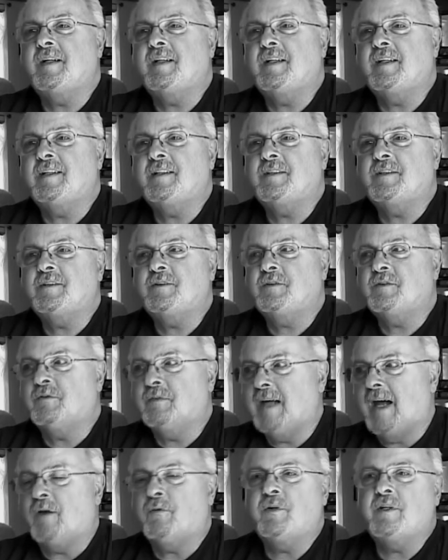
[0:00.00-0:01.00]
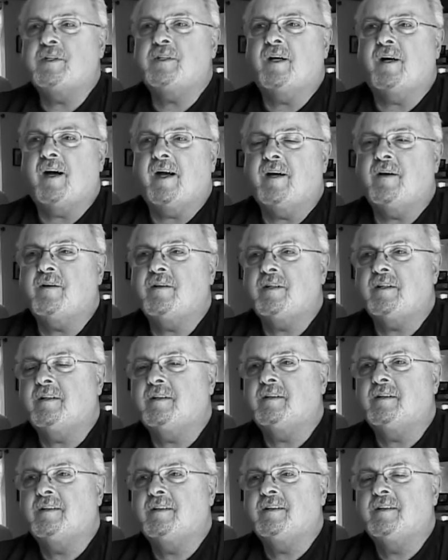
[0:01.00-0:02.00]
And he's now retired,
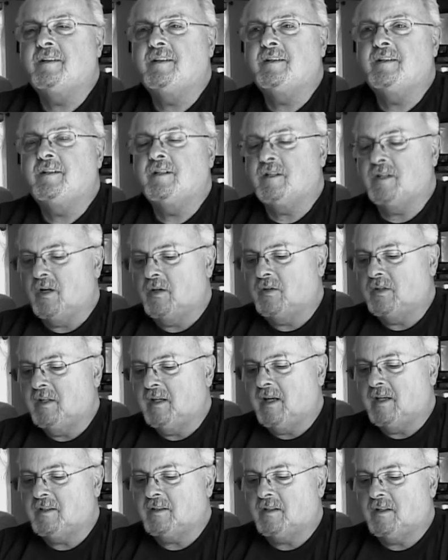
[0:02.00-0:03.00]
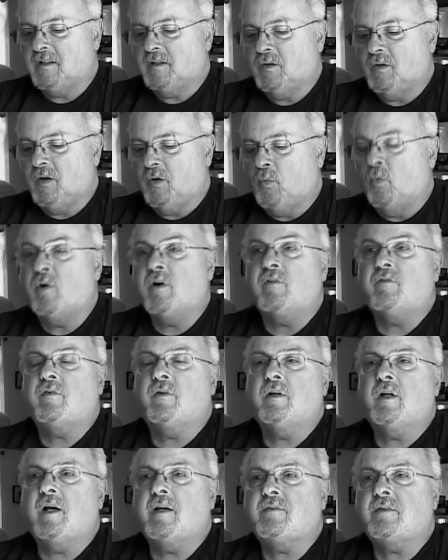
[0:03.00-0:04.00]
and you know he has a, a
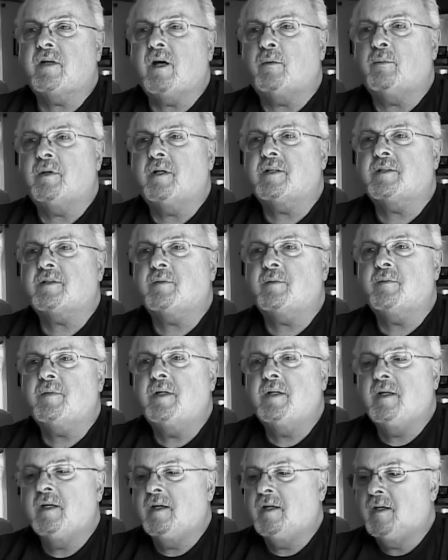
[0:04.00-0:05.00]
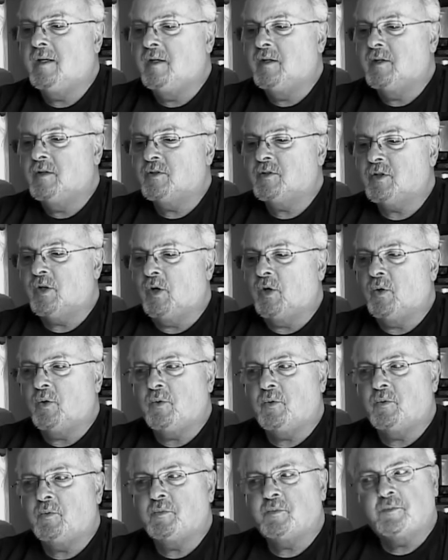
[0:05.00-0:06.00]
wonderful life. God bless him.
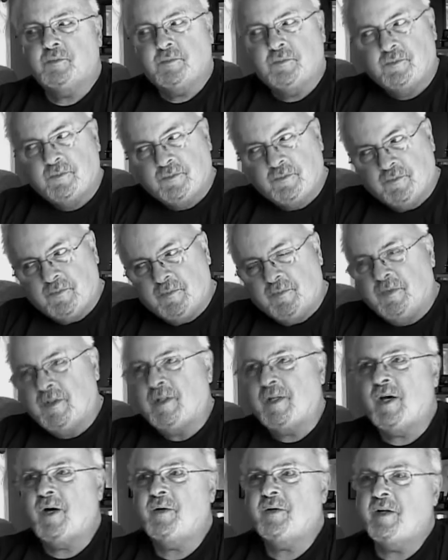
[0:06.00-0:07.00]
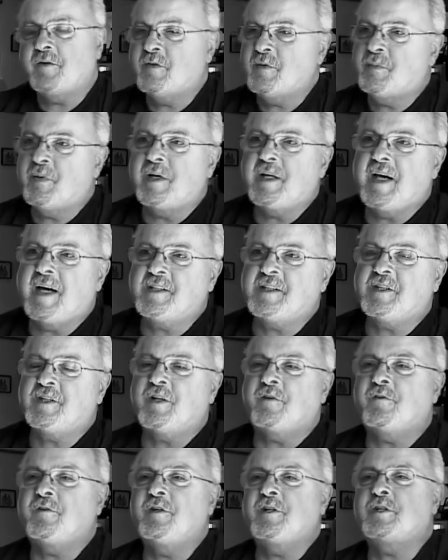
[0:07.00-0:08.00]
So, you know, everybody has a
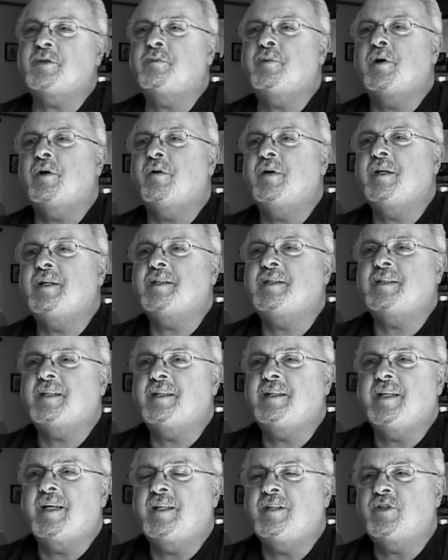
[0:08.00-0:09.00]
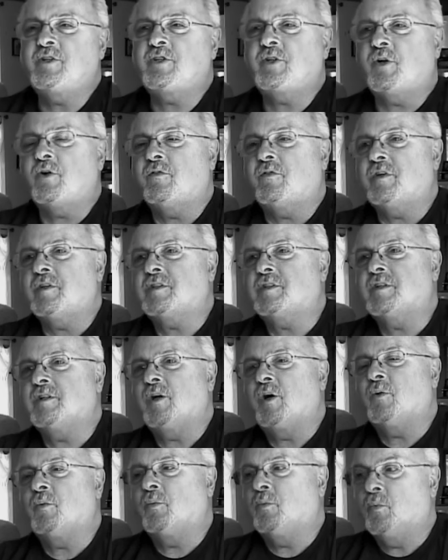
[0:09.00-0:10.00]
different experience in, in a service.
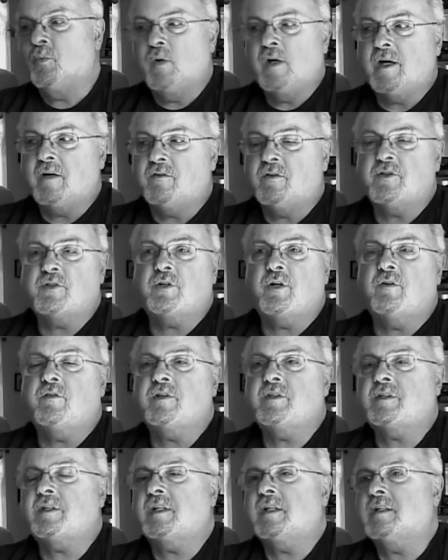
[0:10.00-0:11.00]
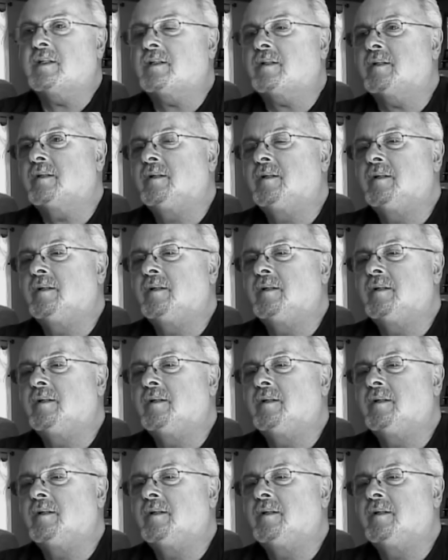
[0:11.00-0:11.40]
You know, yeah. whatever service it is.